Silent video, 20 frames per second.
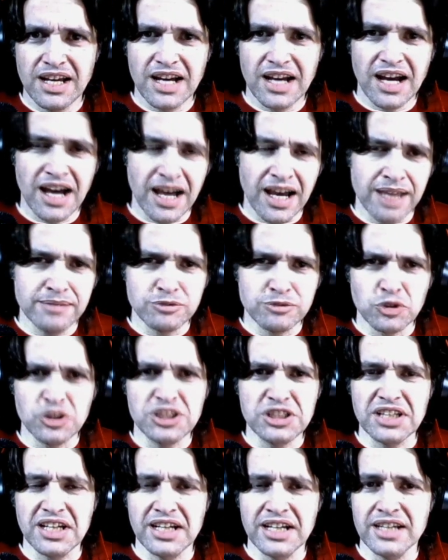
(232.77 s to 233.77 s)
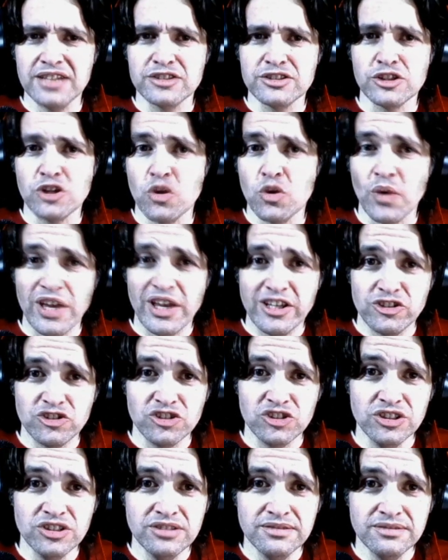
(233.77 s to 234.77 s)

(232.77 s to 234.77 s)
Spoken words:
I'm going to ask a question